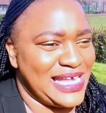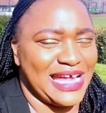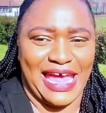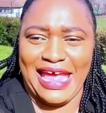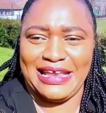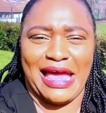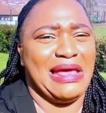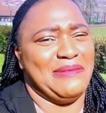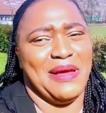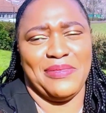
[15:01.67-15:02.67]
again, I
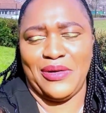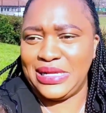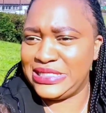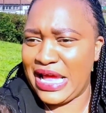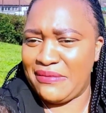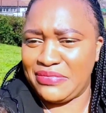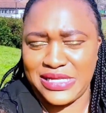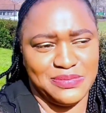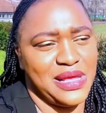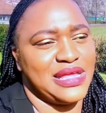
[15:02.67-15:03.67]
remember one time
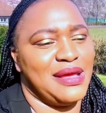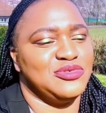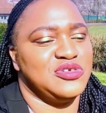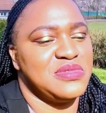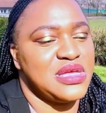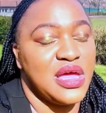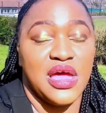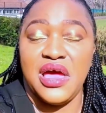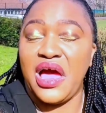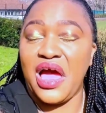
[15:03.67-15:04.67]
this man came to me.
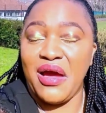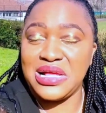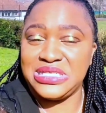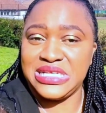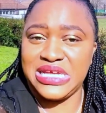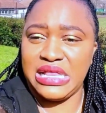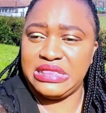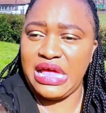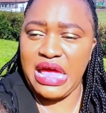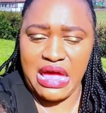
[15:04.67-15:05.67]
I seated
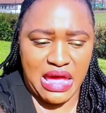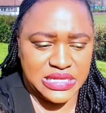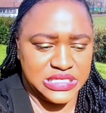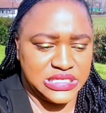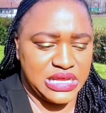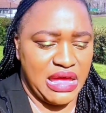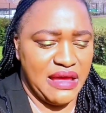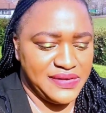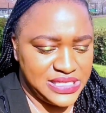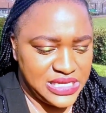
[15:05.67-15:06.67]
there at
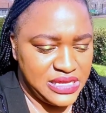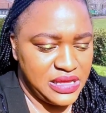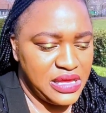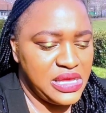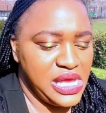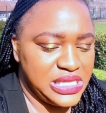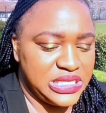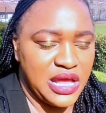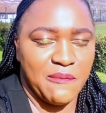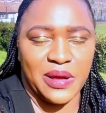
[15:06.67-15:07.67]
KFC
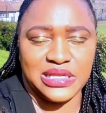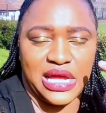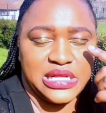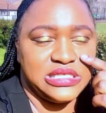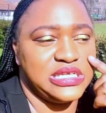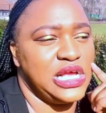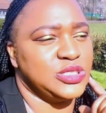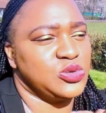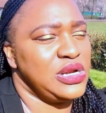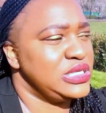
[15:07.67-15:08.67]
eating, but I had
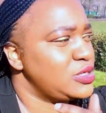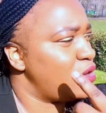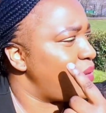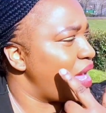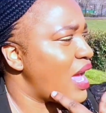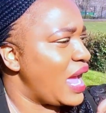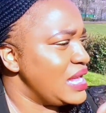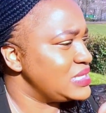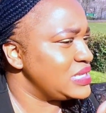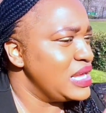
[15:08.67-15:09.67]
tears rolling down my
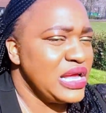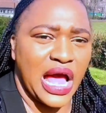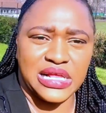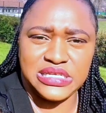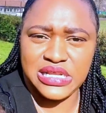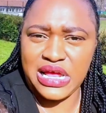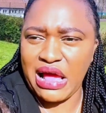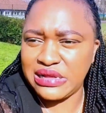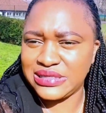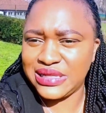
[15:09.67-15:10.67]
eyes until he
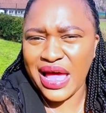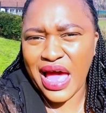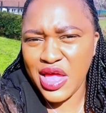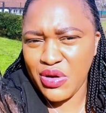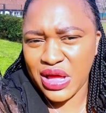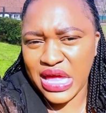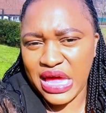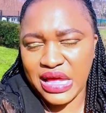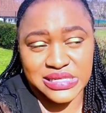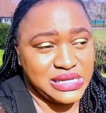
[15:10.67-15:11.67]
asked, are you
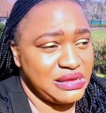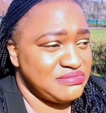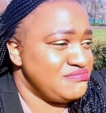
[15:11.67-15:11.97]
okay? I was like,